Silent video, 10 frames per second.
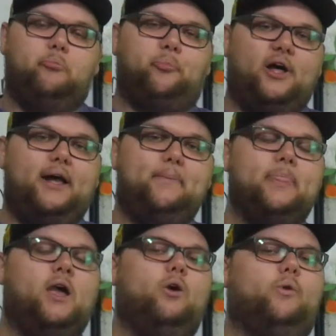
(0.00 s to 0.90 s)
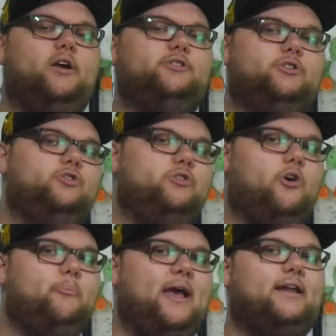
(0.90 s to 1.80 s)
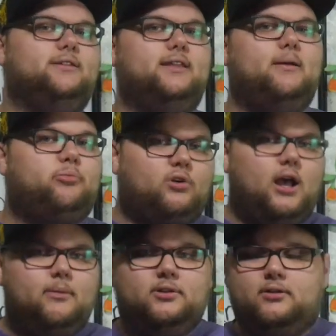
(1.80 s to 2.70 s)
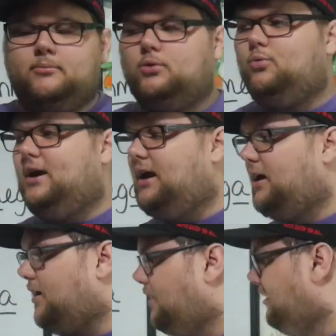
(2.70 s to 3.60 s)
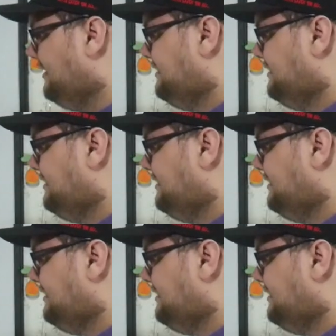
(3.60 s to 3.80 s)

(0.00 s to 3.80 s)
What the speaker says: But we also do go back to that problem where